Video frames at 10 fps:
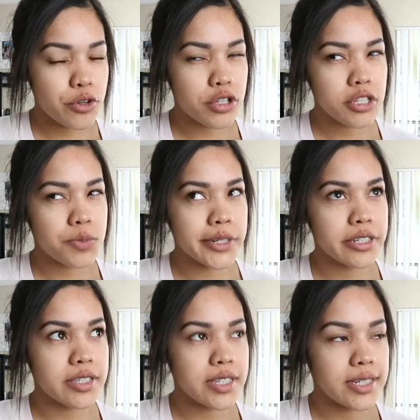for this
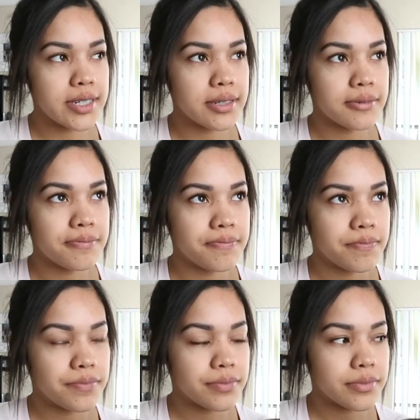person
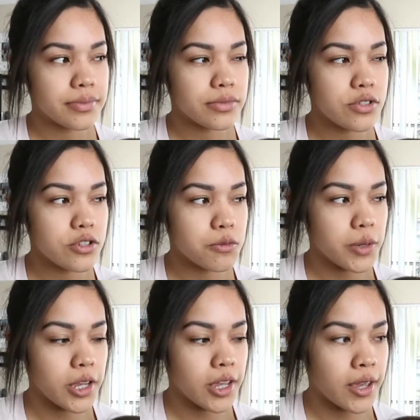to
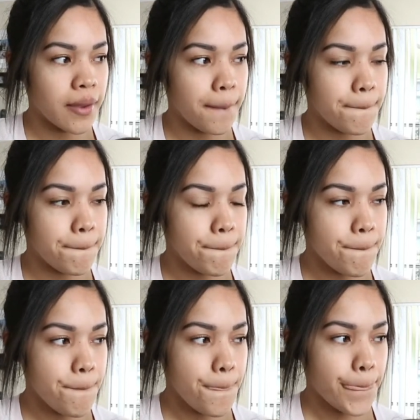be
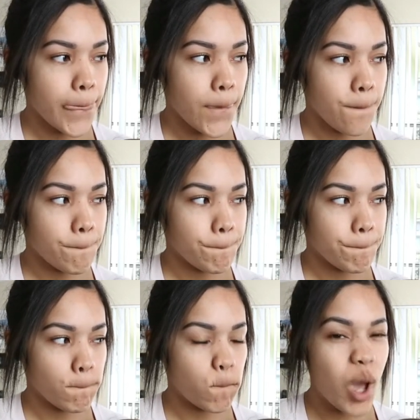
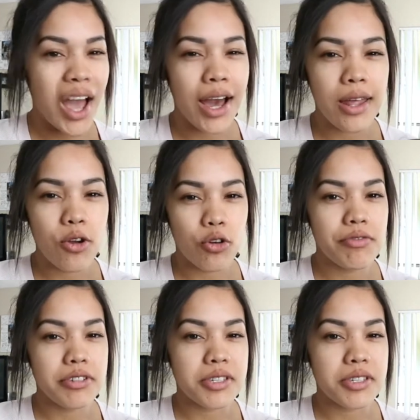mad over